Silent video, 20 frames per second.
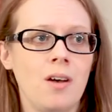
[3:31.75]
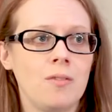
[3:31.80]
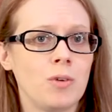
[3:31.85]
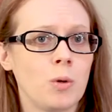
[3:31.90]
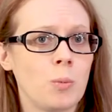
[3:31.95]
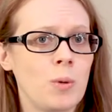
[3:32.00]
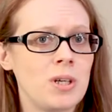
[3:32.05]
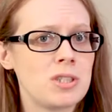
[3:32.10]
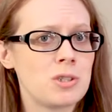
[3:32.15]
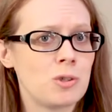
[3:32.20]

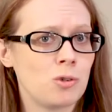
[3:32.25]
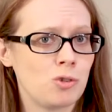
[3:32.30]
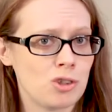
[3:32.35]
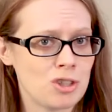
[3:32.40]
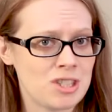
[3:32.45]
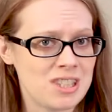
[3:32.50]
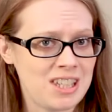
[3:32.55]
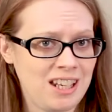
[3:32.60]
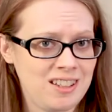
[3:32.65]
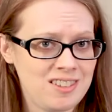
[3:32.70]
For what
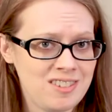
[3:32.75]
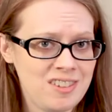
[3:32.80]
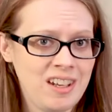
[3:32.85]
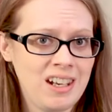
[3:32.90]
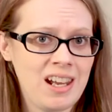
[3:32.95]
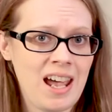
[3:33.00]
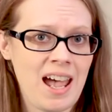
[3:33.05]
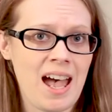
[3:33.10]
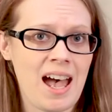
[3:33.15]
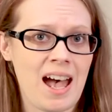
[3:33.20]
soldiers they
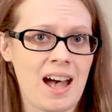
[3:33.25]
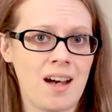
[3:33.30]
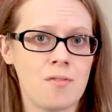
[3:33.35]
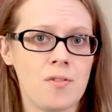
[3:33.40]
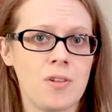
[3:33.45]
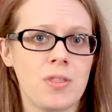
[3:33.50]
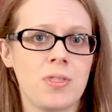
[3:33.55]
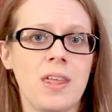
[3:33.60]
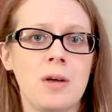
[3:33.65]
did have,